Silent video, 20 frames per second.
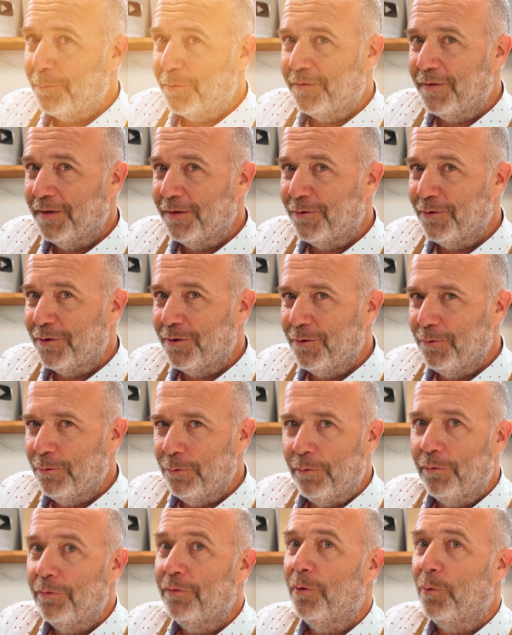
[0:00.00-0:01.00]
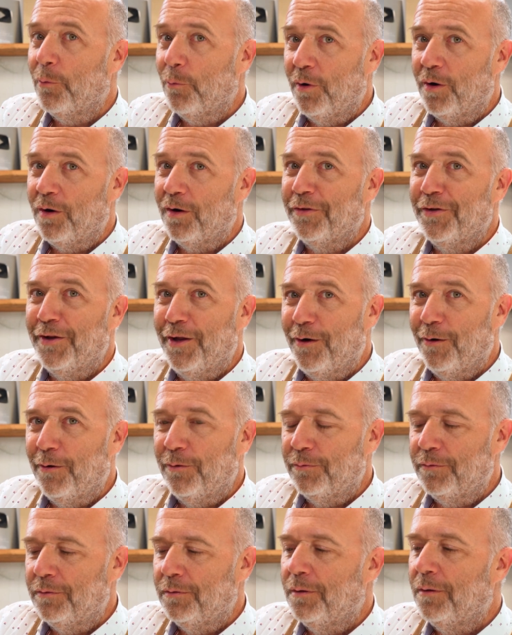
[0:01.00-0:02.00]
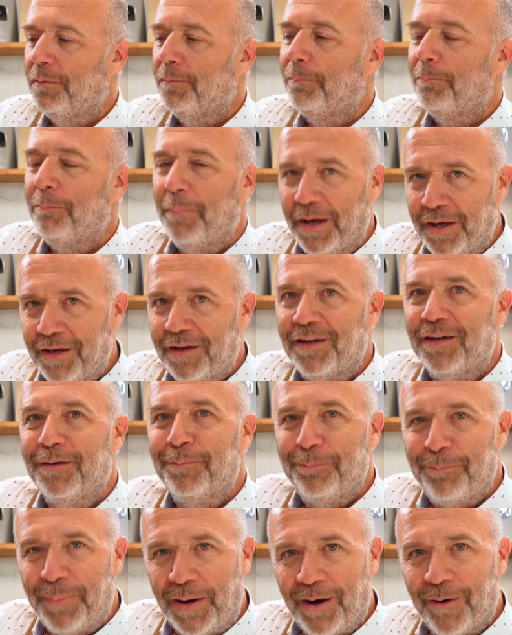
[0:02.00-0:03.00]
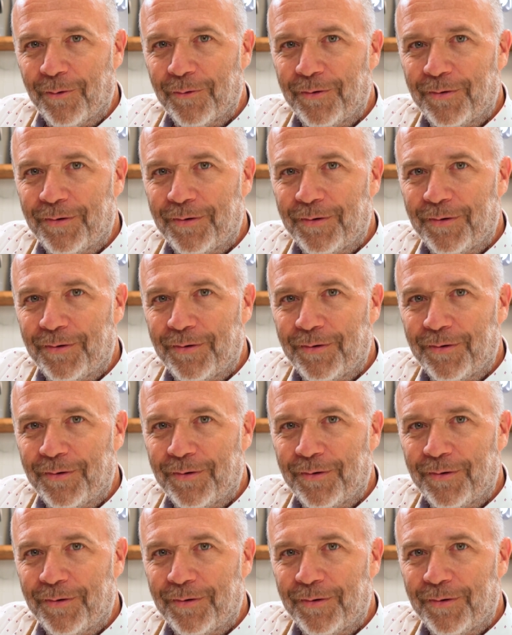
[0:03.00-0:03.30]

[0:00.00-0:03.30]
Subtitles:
present to you the world-known baking powder.